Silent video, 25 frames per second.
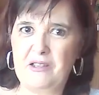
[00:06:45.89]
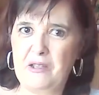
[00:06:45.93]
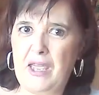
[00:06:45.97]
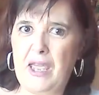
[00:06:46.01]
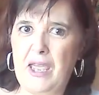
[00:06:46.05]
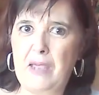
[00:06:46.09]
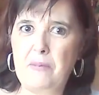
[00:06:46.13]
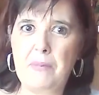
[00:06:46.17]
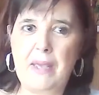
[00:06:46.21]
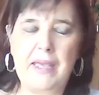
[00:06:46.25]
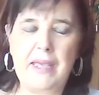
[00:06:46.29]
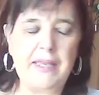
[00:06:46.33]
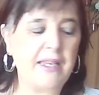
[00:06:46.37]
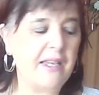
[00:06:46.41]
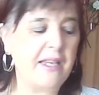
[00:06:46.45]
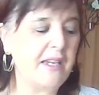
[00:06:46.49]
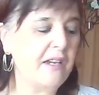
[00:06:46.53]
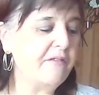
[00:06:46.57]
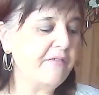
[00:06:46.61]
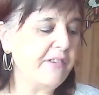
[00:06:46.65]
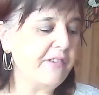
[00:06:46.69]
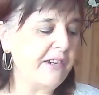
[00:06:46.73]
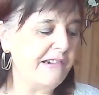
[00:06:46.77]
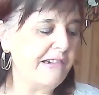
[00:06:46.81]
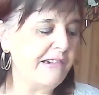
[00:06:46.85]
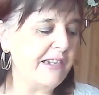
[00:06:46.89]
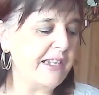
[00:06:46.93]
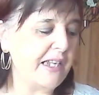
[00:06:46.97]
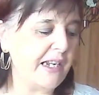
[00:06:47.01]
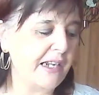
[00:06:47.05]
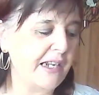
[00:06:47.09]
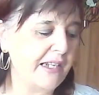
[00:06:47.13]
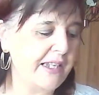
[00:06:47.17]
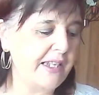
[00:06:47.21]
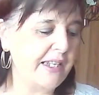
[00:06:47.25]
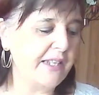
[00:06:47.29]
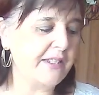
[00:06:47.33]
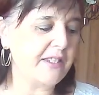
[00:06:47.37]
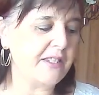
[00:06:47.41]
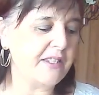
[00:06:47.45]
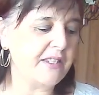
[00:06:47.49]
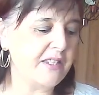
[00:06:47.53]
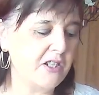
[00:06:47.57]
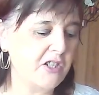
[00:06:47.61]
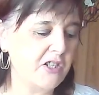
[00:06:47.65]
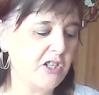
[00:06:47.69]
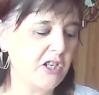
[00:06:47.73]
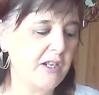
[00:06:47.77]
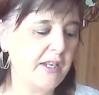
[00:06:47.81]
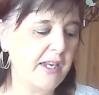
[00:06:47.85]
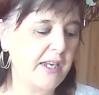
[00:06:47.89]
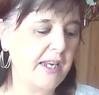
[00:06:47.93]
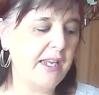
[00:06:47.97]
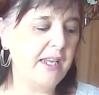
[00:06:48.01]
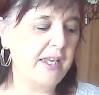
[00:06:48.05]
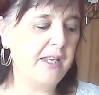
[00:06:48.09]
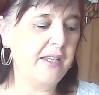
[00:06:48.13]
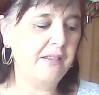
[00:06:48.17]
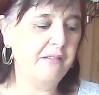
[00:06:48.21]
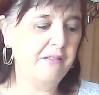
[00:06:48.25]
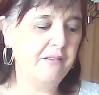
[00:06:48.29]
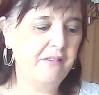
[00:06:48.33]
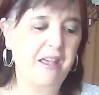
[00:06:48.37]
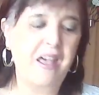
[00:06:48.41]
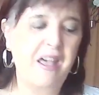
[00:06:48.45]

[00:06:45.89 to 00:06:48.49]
and making a very clear decision here